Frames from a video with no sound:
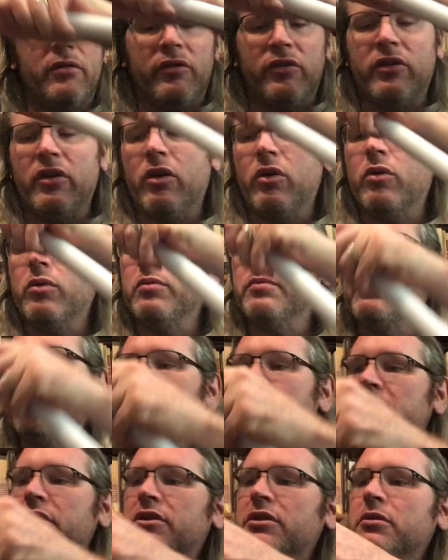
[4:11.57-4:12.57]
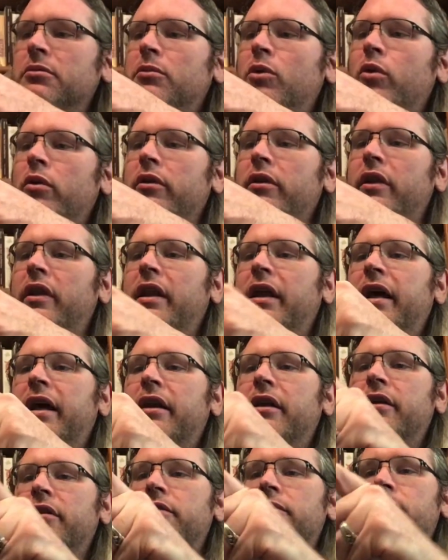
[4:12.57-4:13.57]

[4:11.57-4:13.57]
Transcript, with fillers: So actually more than that, I